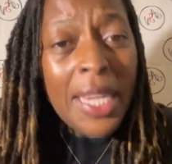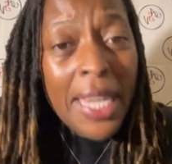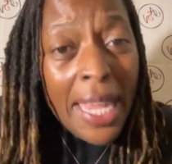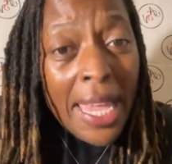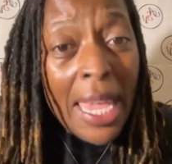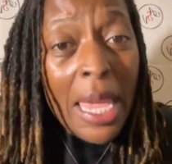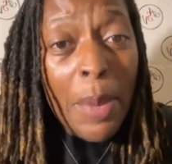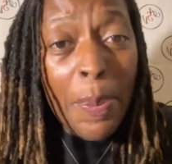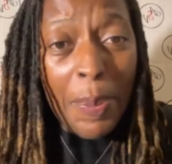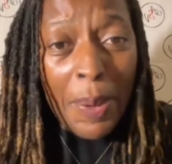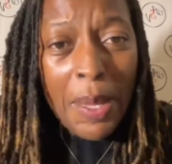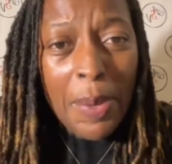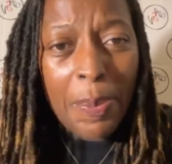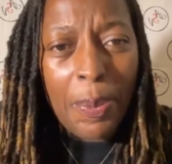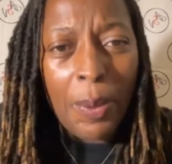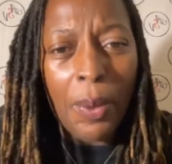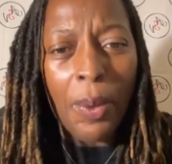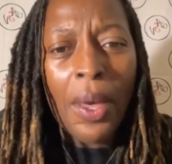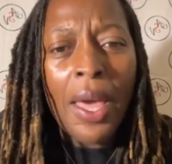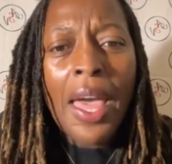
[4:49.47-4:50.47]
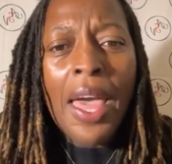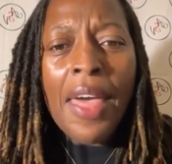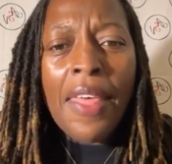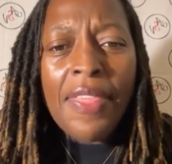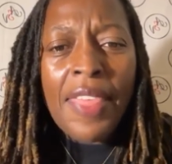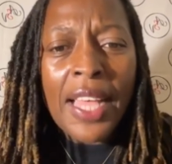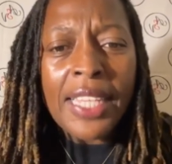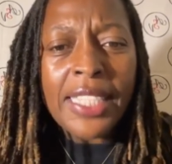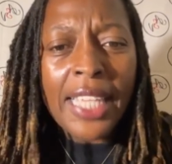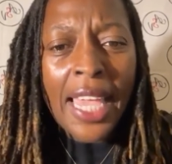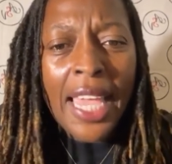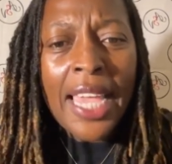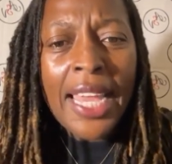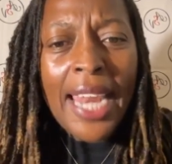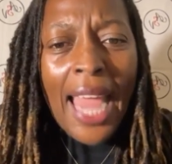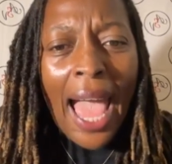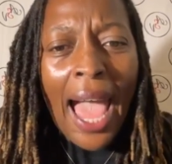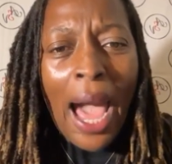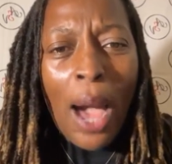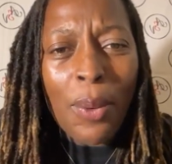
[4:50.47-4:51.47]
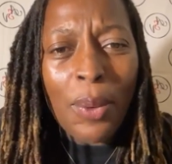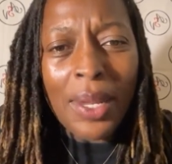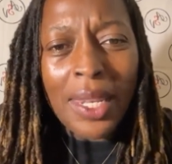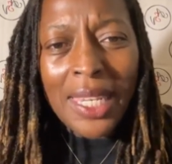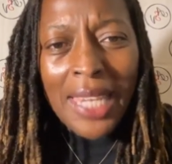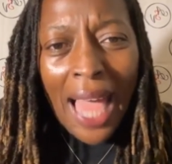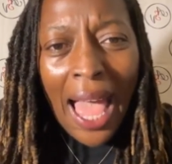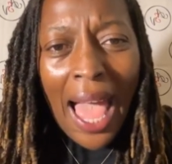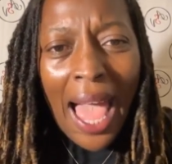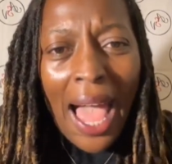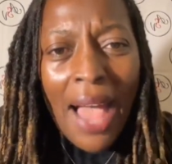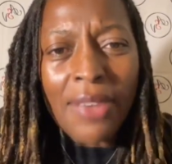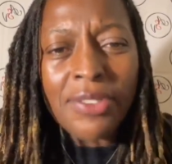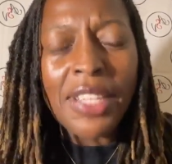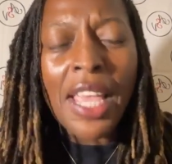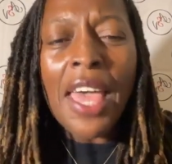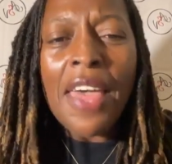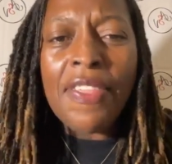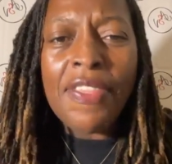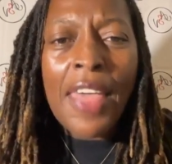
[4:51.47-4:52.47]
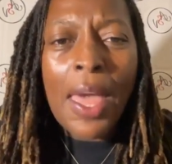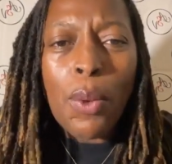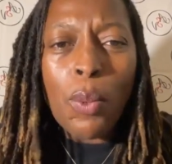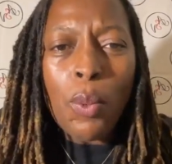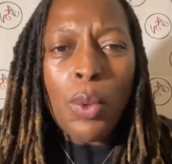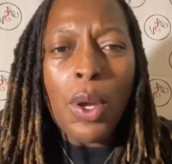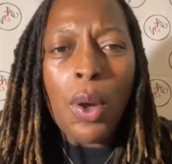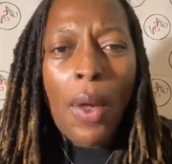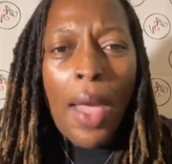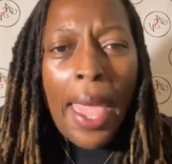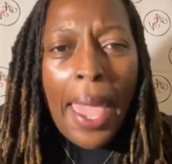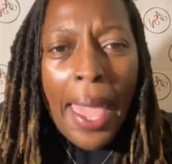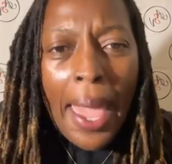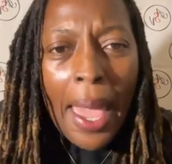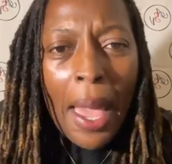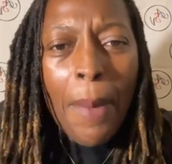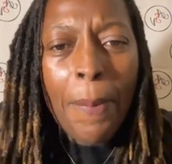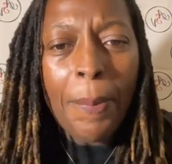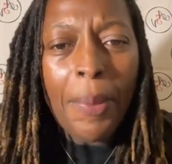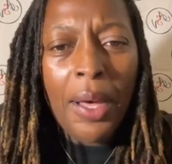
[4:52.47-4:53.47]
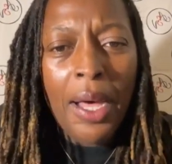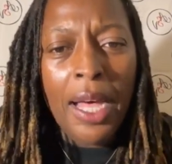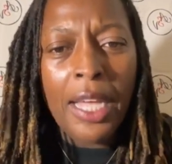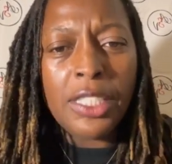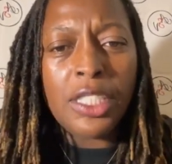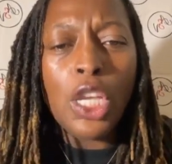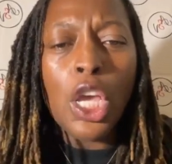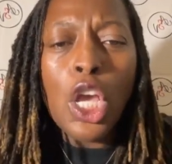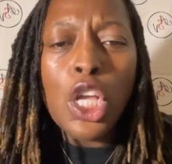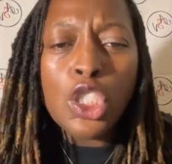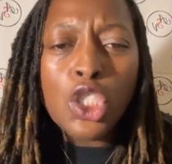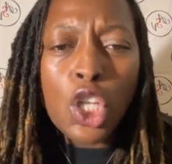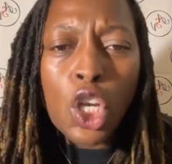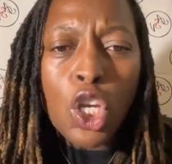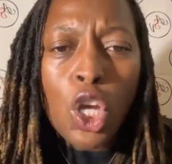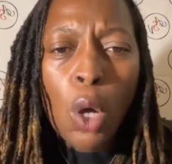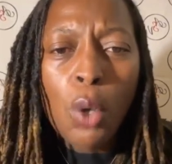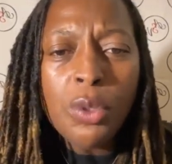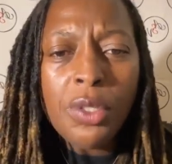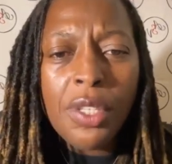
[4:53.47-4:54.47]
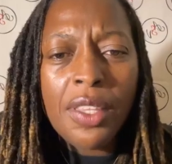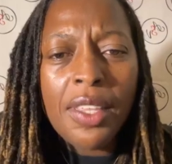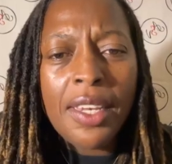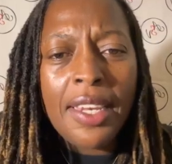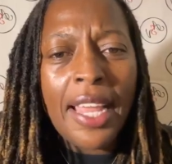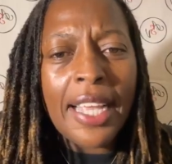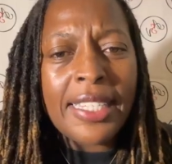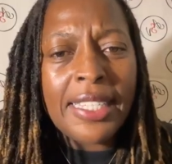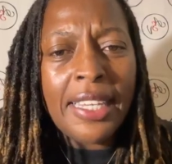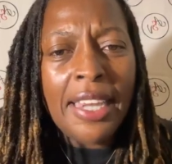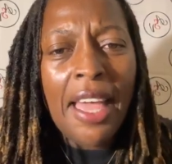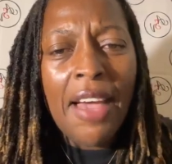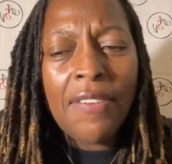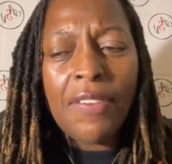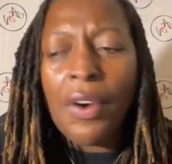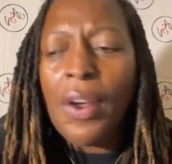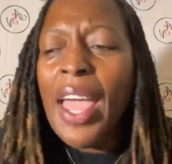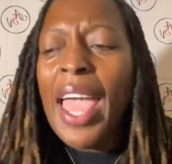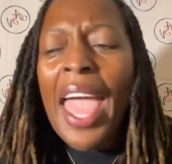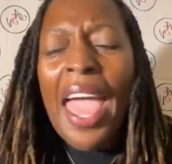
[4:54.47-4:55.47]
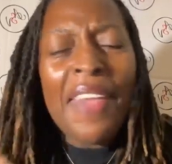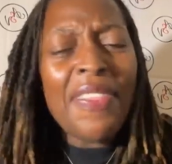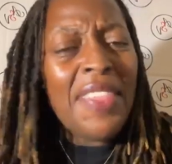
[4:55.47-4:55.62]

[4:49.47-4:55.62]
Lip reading: We need people that's in our lives that will help us to go to the next level.